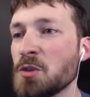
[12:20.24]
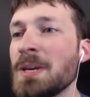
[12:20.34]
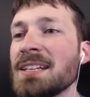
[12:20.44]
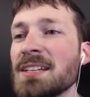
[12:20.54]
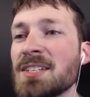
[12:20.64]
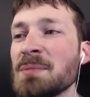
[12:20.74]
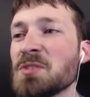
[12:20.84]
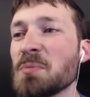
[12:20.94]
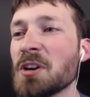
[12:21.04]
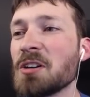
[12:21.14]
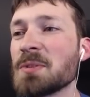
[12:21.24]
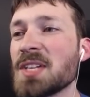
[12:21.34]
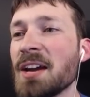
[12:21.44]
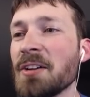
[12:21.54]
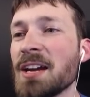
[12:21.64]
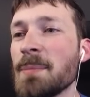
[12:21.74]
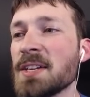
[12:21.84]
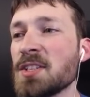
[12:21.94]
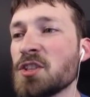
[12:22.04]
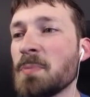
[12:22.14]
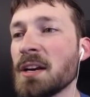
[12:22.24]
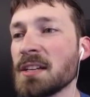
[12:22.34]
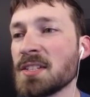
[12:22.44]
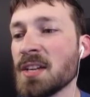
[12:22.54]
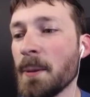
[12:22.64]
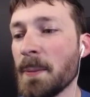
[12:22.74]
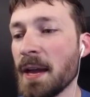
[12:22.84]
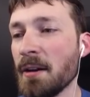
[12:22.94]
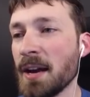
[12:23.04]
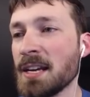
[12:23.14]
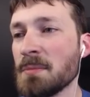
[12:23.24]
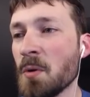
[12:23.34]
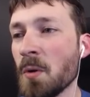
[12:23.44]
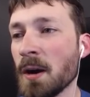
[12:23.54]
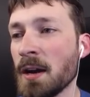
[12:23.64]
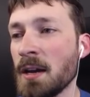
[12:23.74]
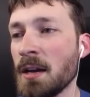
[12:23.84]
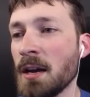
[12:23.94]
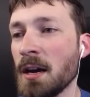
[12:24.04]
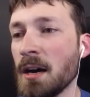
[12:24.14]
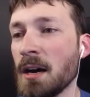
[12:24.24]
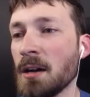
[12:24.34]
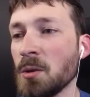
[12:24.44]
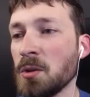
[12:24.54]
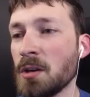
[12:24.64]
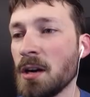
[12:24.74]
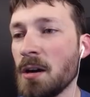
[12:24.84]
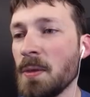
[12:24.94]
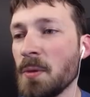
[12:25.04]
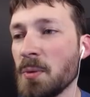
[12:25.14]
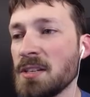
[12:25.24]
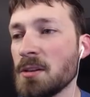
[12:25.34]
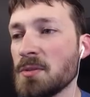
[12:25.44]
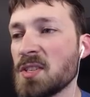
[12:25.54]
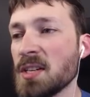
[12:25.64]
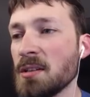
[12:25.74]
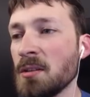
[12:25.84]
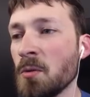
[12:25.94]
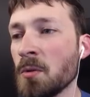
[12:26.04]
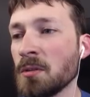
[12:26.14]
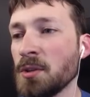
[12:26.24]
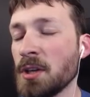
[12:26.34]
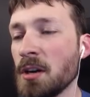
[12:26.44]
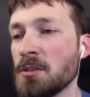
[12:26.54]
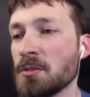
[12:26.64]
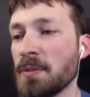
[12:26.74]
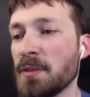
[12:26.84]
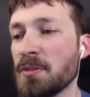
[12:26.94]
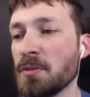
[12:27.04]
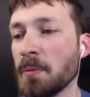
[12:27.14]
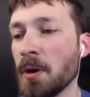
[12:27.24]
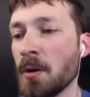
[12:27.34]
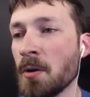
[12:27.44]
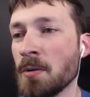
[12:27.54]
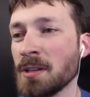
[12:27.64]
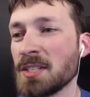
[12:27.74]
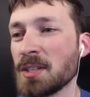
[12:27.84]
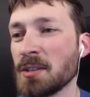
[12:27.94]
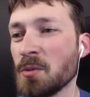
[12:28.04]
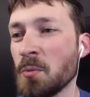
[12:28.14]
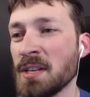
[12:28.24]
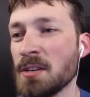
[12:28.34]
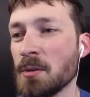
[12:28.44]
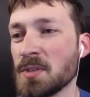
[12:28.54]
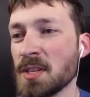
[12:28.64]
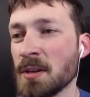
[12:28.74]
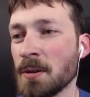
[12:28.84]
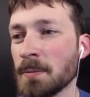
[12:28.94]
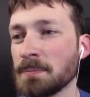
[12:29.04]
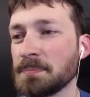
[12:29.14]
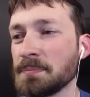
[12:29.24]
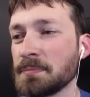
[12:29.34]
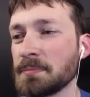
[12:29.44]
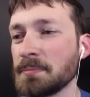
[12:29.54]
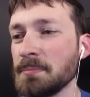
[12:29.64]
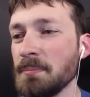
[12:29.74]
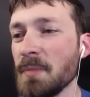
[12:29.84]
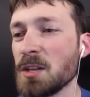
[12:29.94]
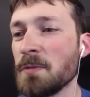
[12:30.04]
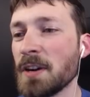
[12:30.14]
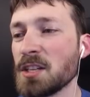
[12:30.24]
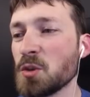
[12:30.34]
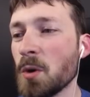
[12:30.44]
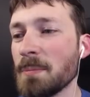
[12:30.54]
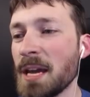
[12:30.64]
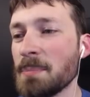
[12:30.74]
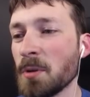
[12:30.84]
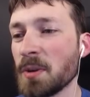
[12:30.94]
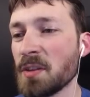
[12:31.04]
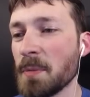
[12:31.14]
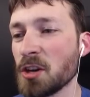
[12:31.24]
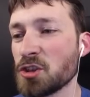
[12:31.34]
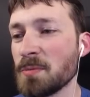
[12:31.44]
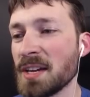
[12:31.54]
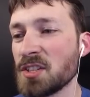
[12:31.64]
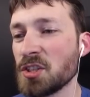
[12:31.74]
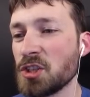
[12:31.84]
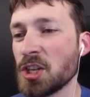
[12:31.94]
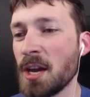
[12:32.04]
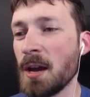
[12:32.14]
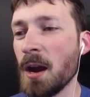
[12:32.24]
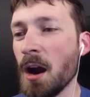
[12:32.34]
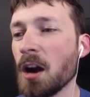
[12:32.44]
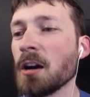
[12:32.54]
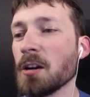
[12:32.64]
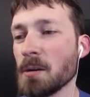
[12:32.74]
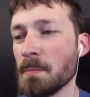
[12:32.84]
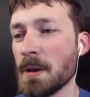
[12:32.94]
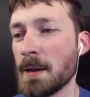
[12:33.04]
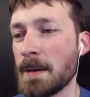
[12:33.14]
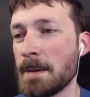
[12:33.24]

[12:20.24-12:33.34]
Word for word: Tweet, it seems the bird was carrying a message, but it's not there anymore. Uh, look on the windowsill or look under the throne. Let's look on the windowsill. You find a torn paper with a partial message, arm.